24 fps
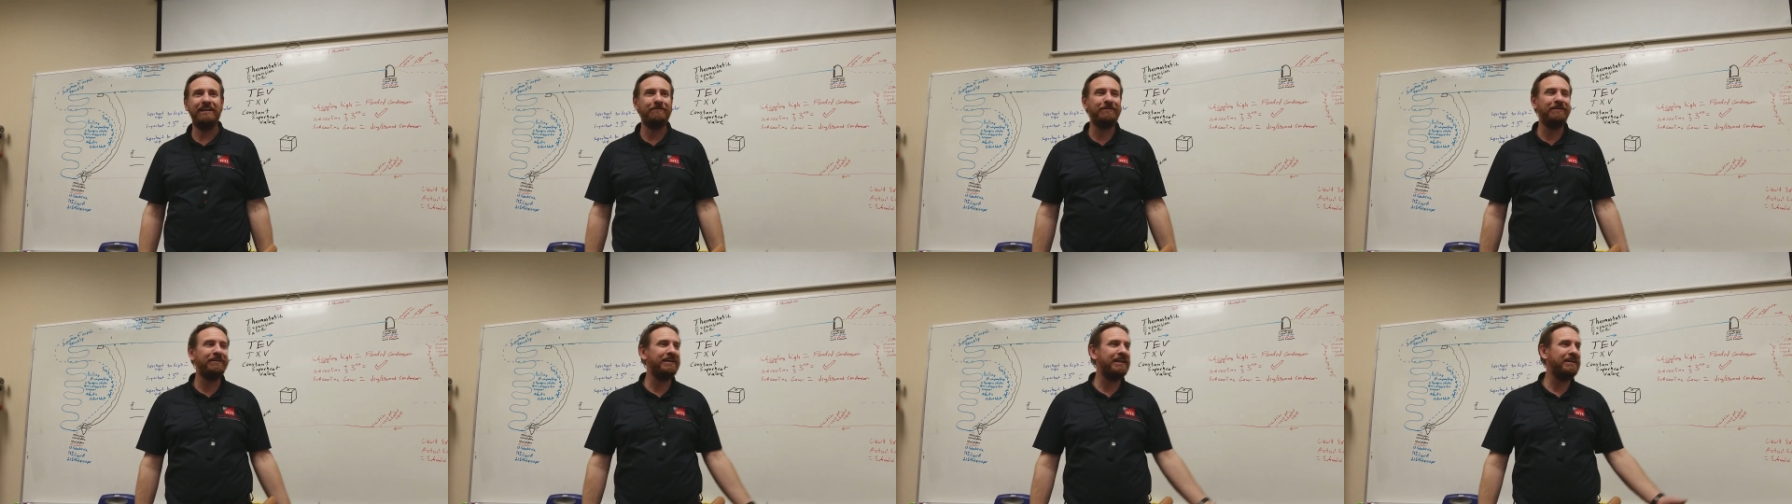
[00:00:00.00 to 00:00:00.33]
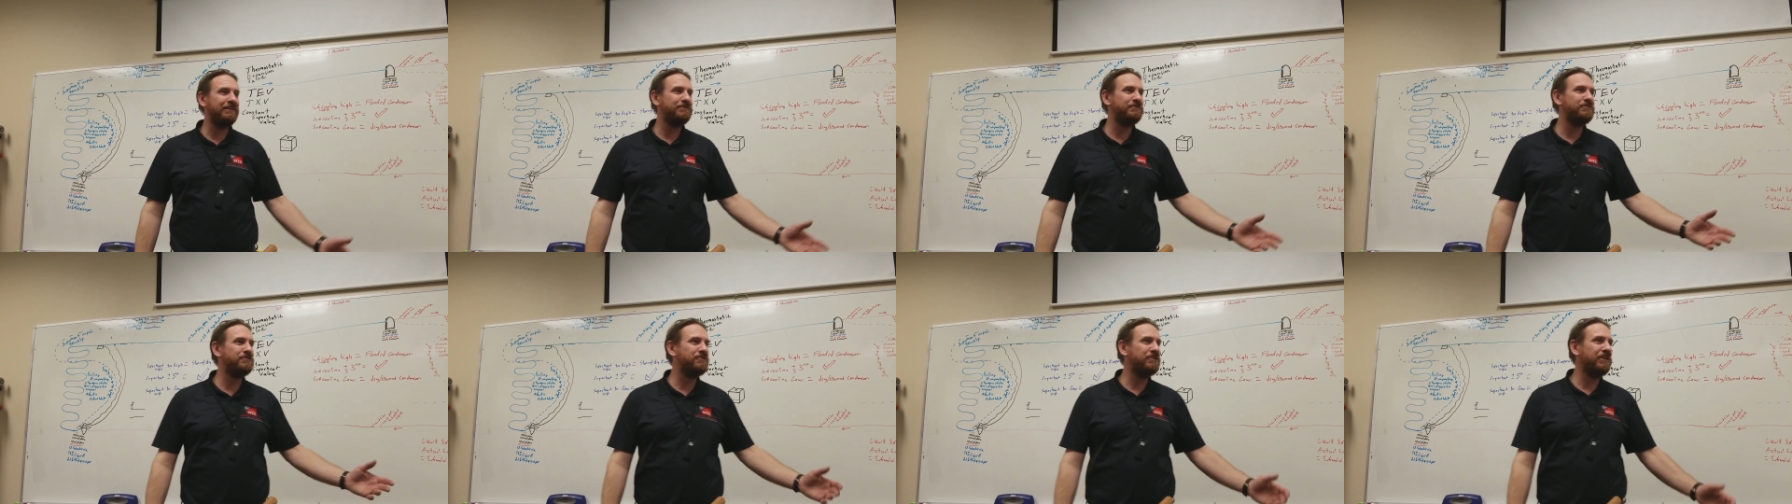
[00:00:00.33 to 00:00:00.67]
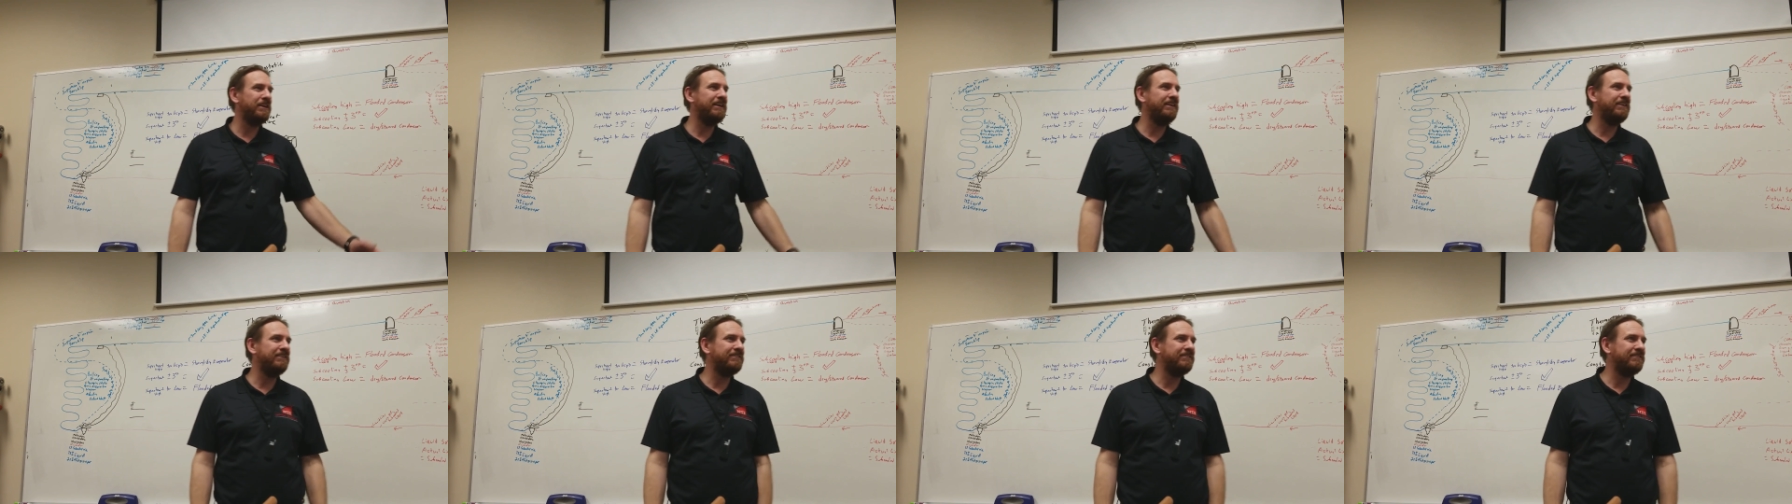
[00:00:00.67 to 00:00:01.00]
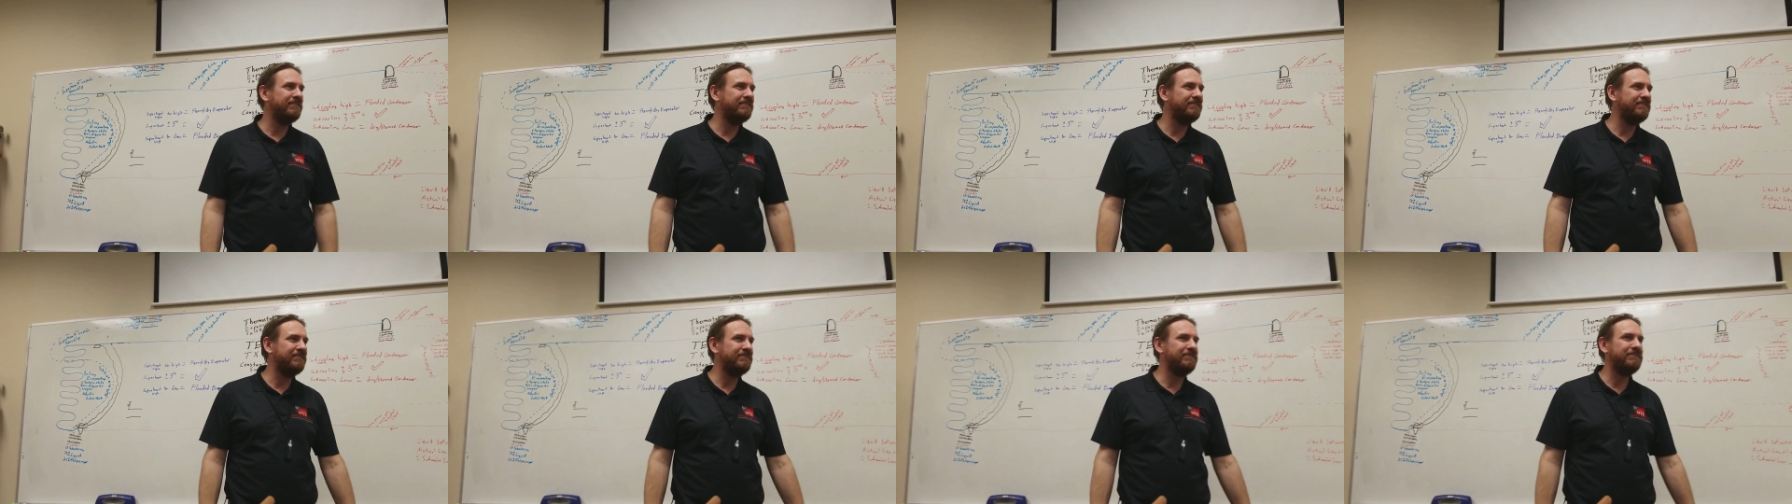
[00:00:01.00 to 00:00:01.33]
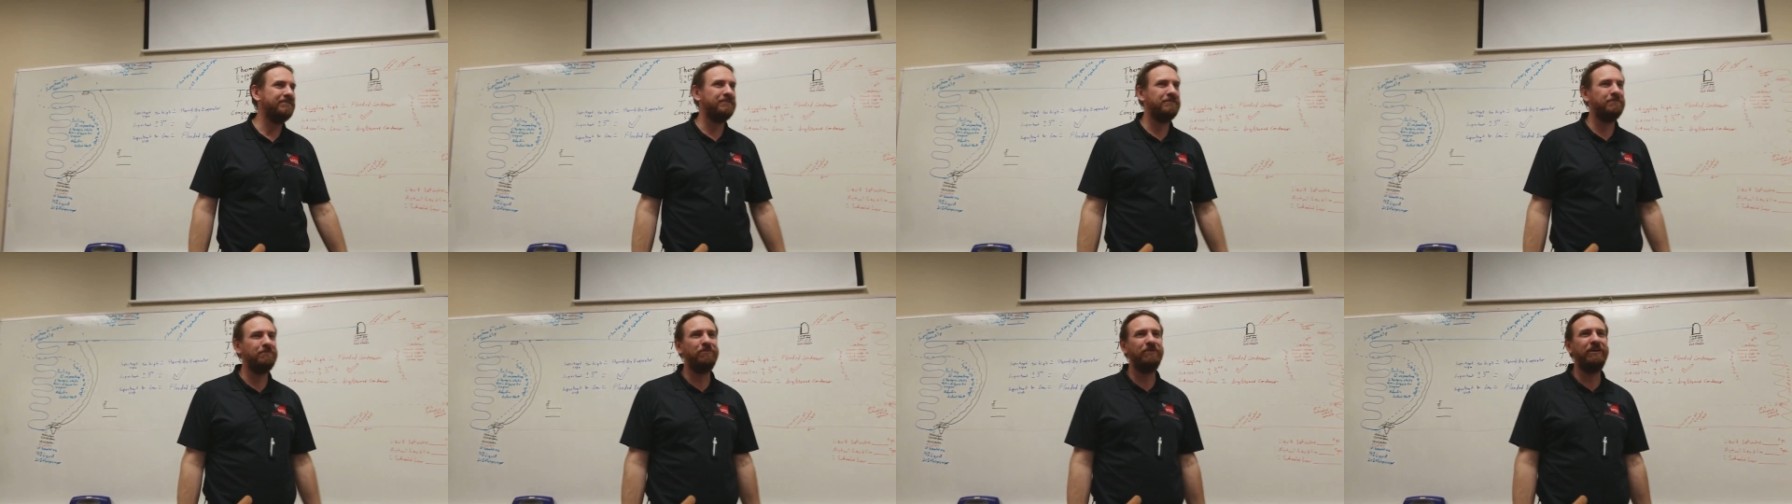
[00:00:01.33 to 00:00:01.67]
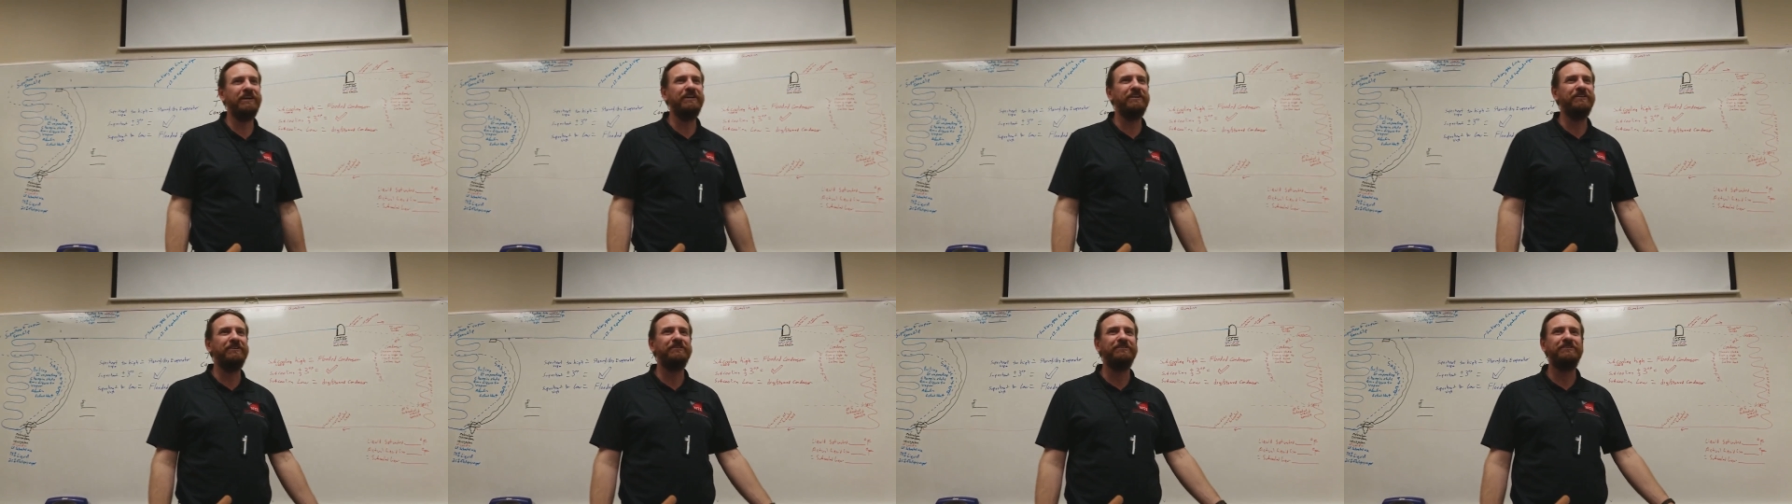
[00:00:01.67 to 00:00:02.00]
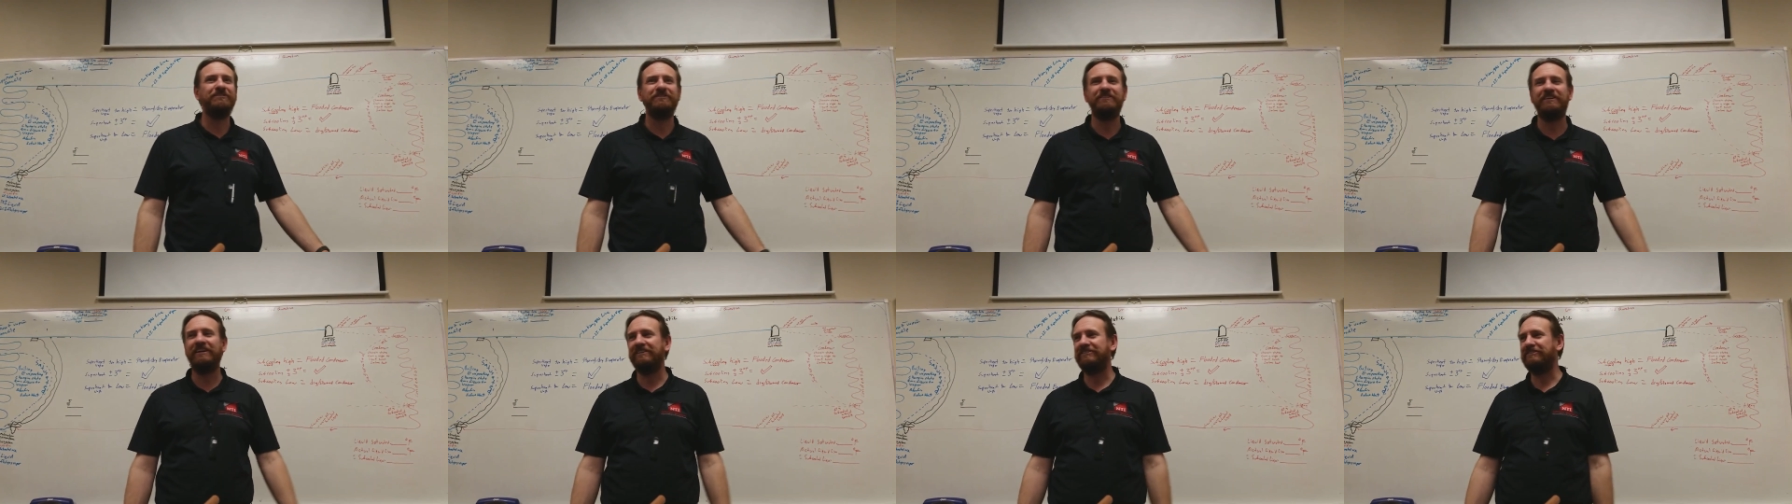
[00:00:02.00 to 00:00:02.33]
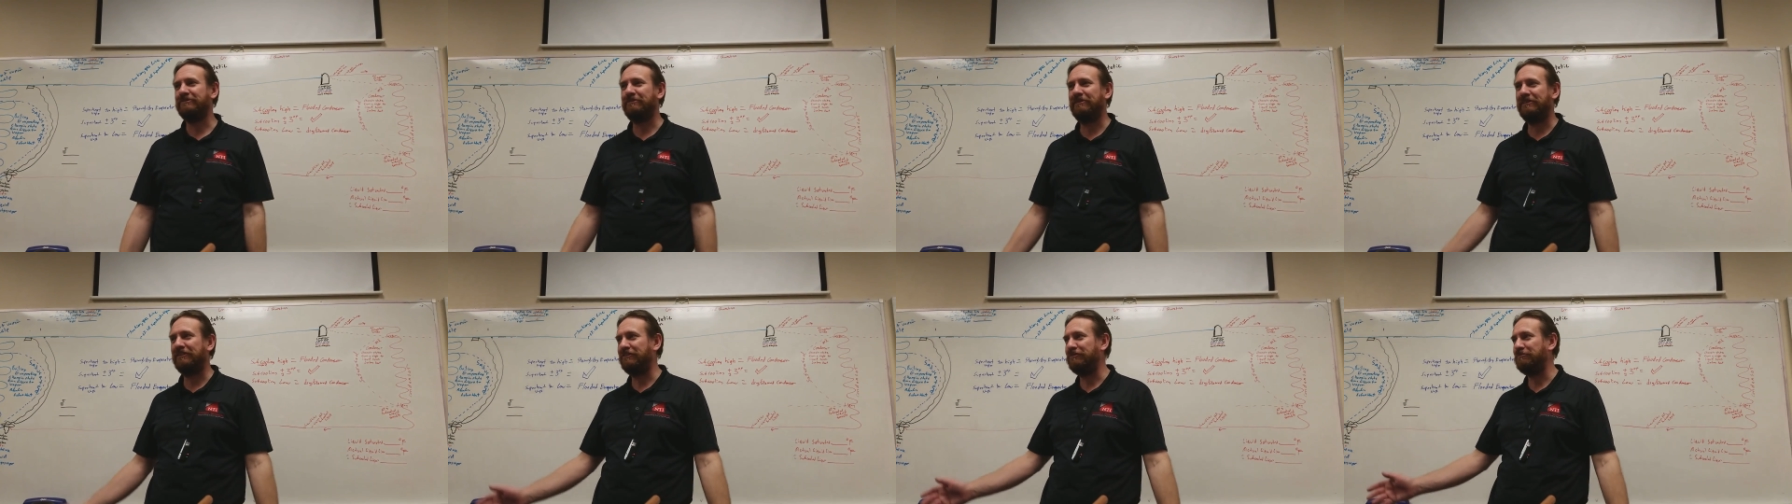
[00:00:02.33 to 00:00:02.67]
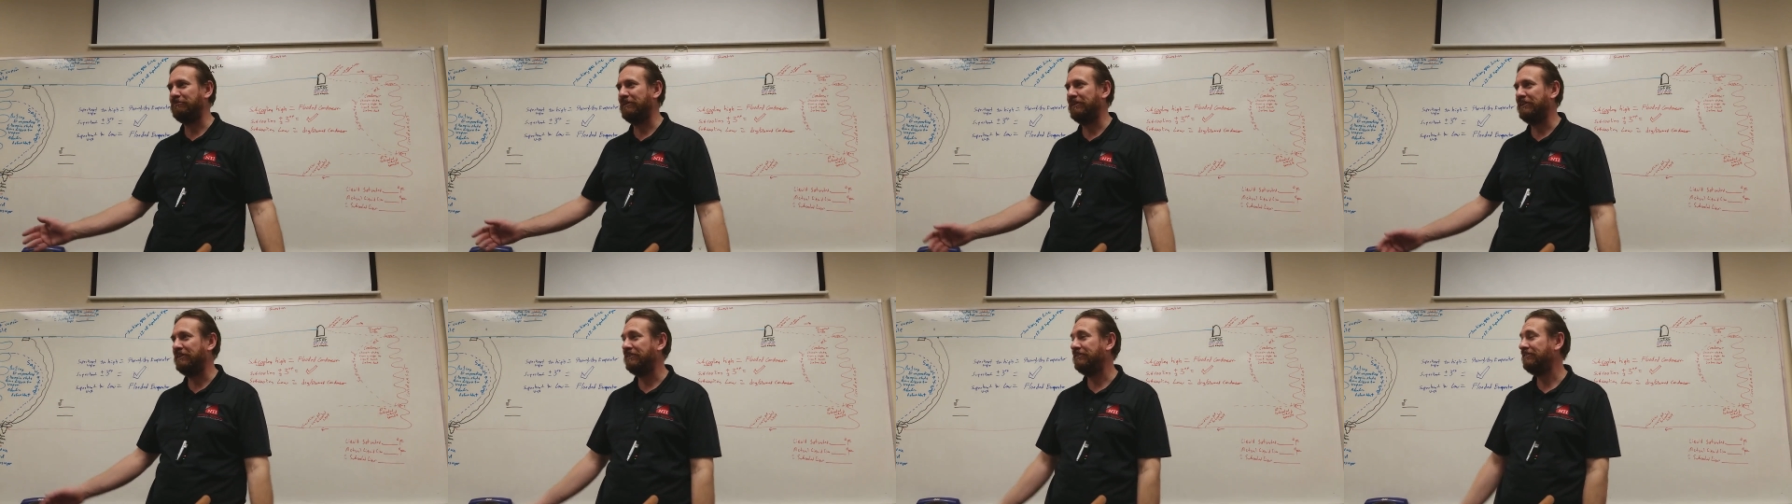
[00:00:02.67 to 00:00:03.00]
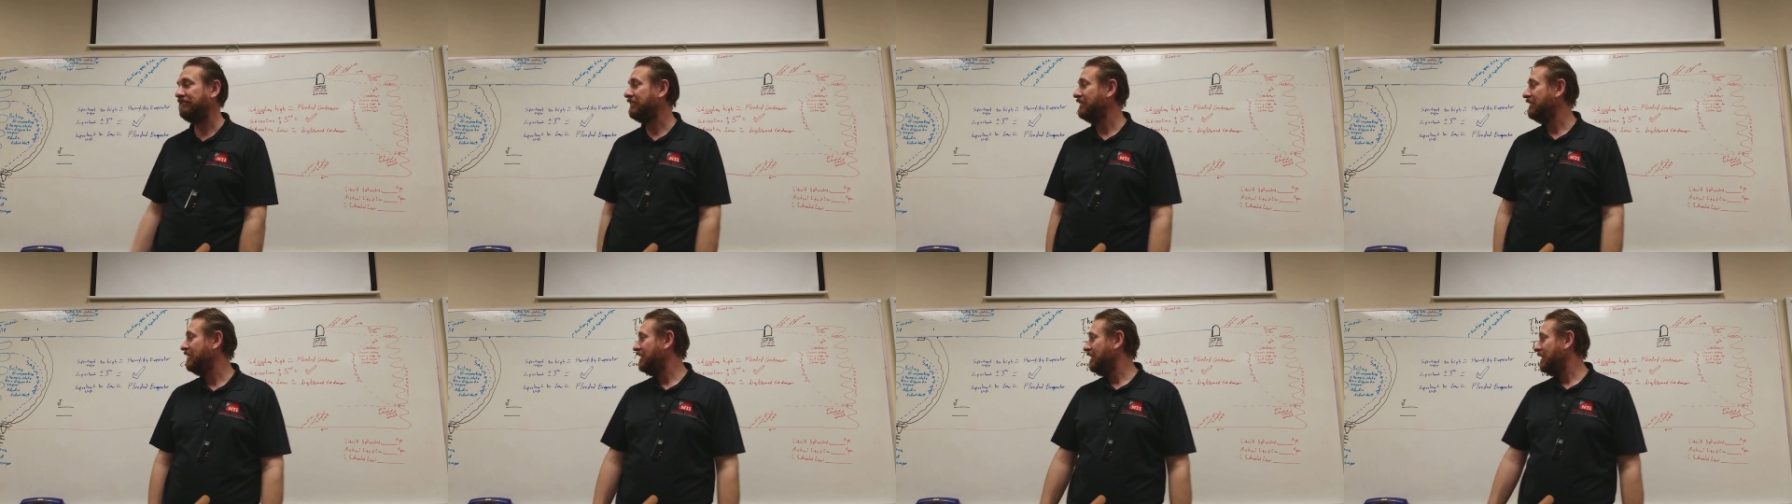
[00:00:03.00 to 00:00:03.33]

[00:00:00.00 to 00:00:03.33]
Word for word: I brought you guys some drinks and some burritos. In Texas, everybody loves burritos.